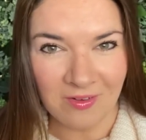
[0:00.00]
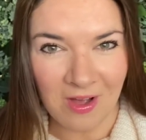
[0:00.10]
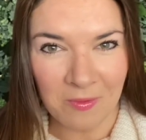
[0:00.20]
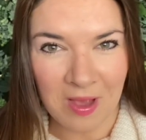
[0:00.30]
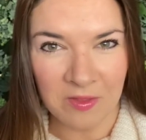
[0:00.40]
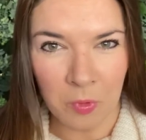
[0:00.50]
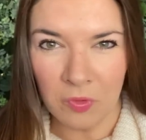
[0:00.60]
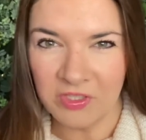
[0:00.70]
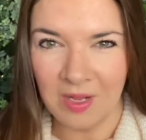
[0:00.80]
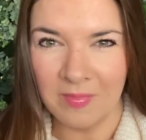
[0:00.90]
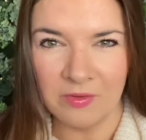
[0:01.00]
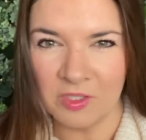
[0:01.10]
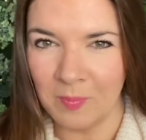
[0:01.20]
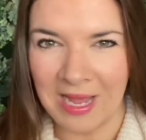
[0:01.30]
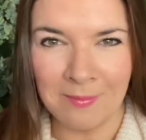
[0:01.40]
I wear them all the time they're just
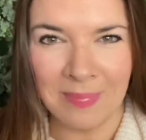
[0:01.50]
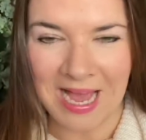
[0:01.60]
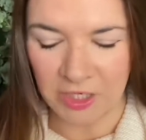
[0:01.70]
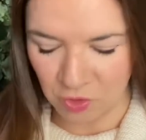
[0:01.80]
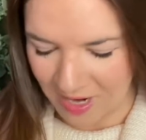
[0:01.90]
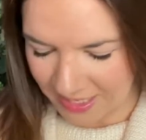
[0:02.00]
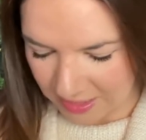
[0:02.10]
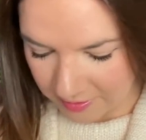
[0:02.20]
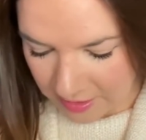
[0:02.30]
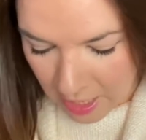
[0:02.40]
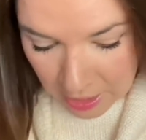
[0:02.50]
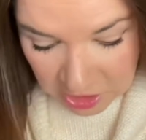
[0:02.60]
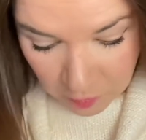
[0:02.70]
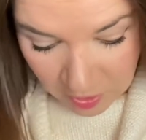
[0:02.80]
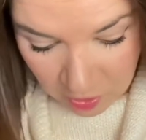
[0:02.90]
plain black trainers so
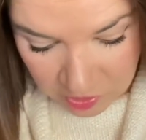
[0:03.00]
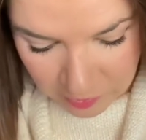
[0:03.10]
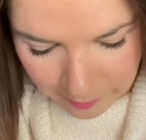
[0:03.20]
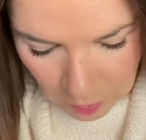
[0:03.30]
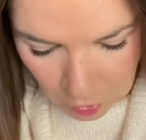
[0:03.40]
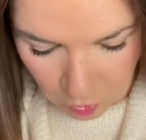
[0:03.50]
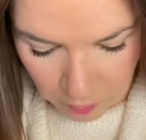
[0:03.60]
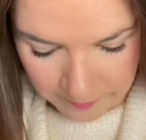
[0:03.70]
I got some more